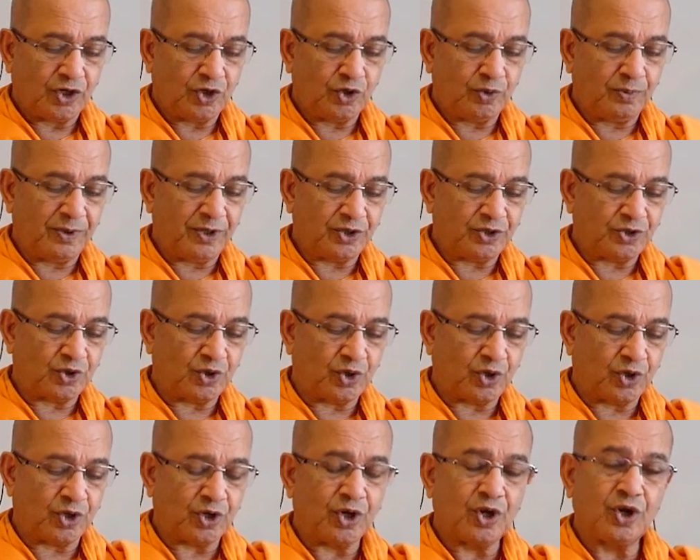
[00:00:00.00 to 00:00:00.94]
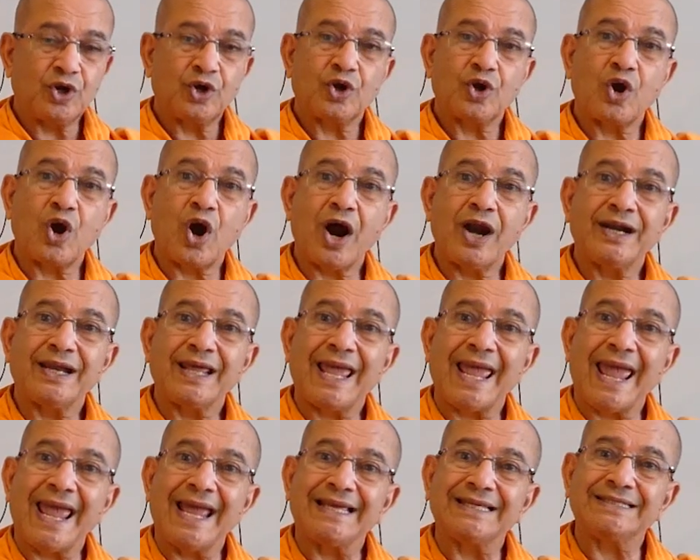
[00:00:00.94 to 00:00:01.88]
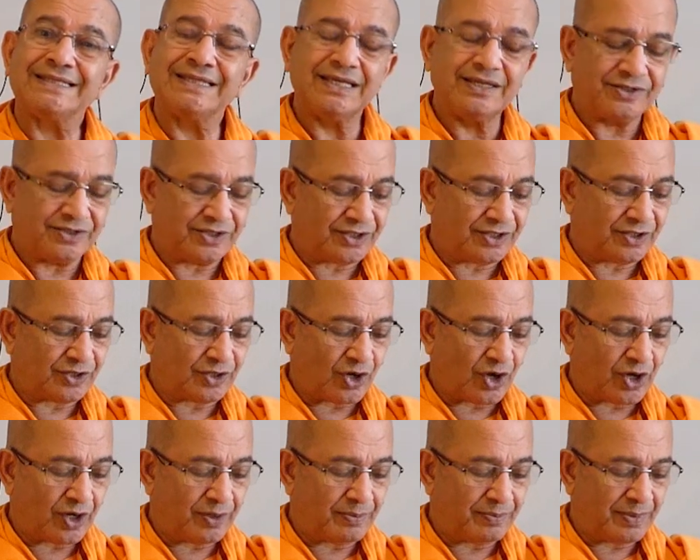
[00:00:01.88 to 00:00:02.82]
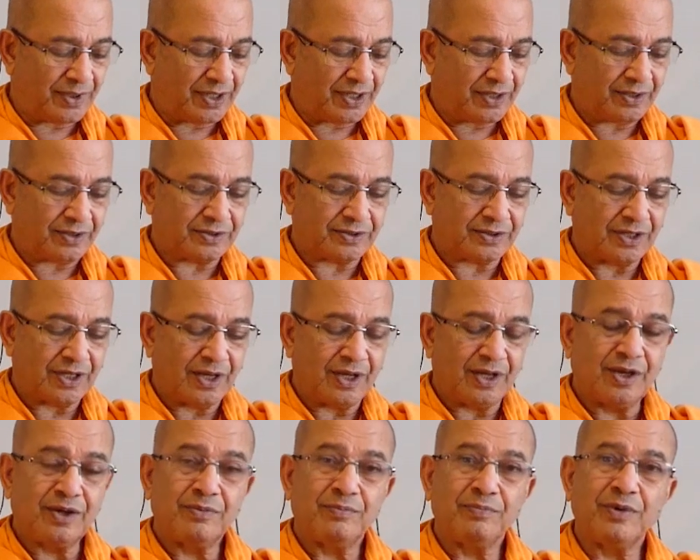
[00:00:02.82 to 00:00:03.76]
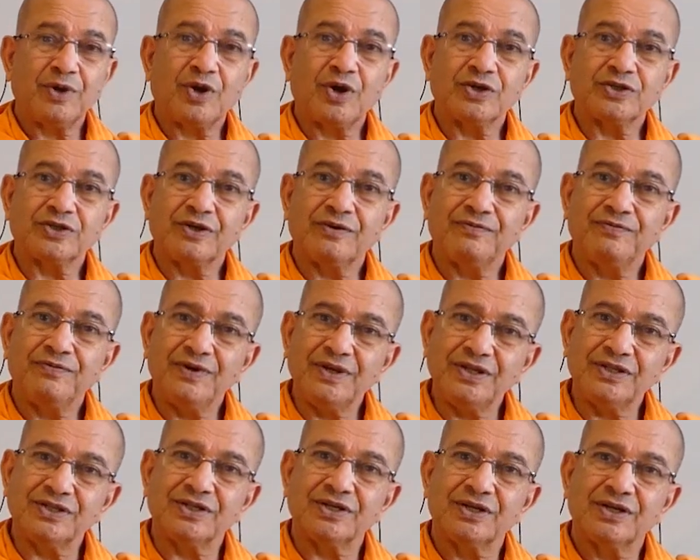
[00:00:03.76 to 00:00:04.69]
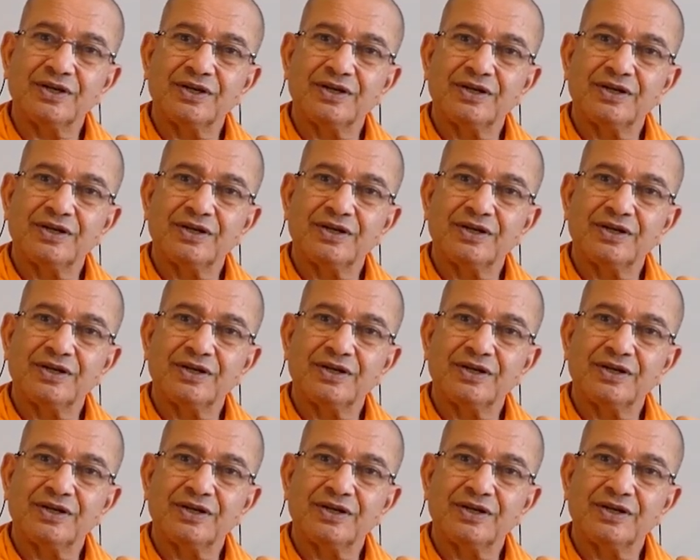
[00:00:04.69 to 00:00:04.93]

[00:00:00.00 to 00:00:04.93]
To be sure, God exists in all beings, because of which